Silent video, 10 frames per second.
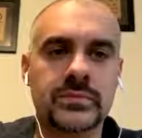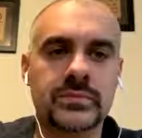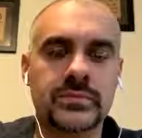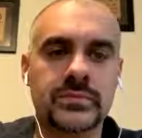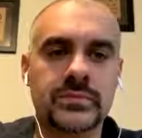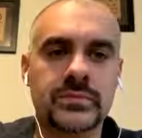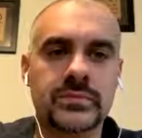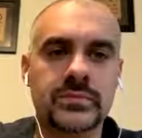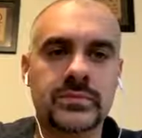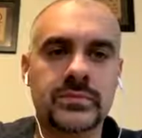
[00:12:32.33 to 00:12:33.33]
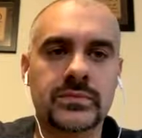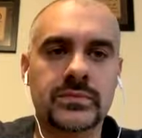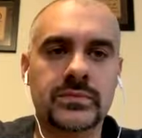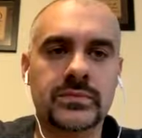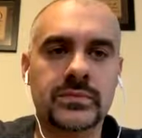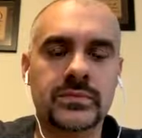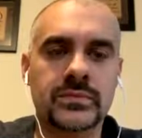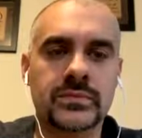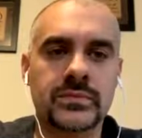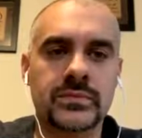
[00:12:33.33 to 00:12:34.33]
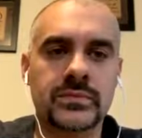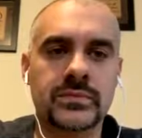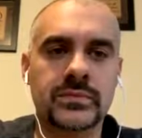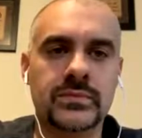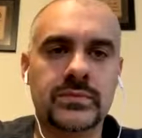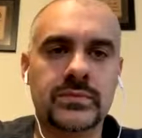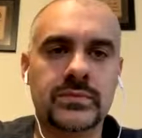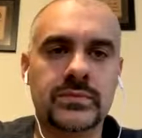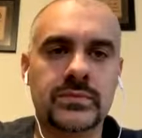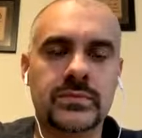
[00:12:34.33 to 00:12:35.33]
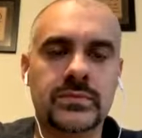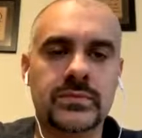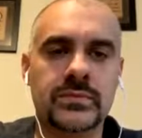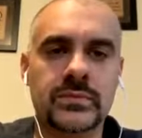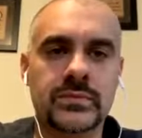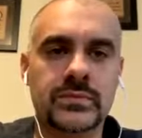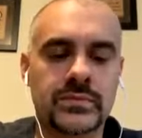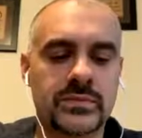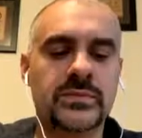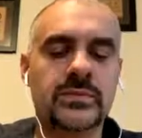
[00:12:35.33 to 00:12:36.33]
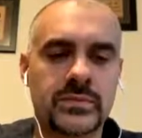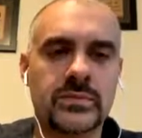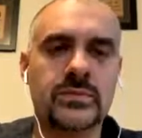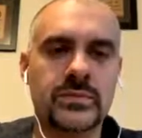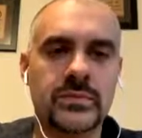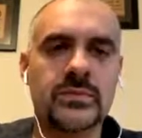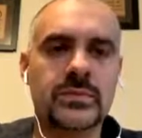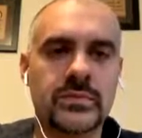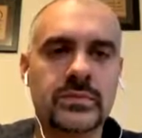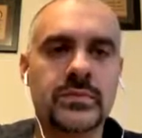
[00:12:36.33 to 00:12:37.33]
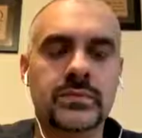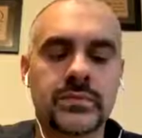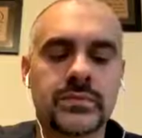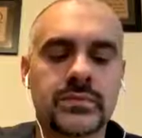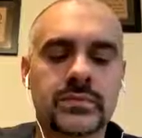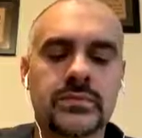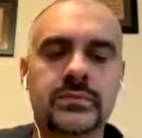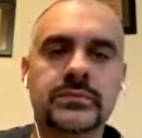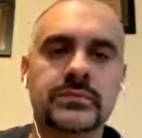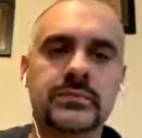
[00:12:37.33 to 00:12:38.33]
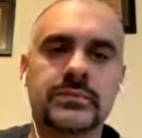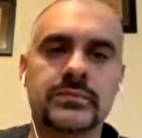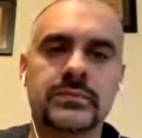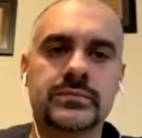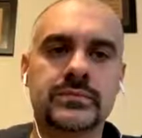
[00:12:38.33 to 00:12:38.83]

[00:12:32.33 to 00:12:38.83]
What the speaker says: (silent)